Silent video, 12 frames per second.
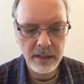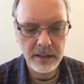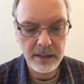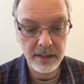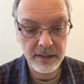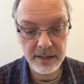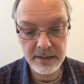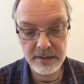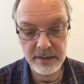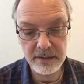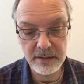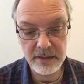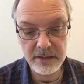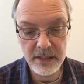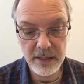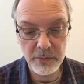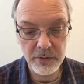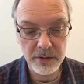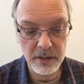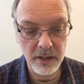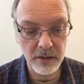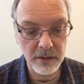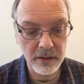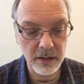Townhouses in this neighborhood
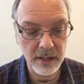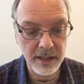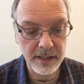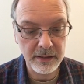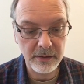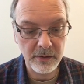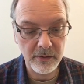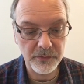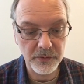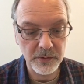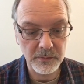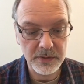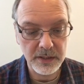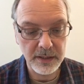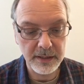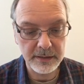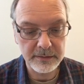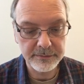all look alike, the uniform said.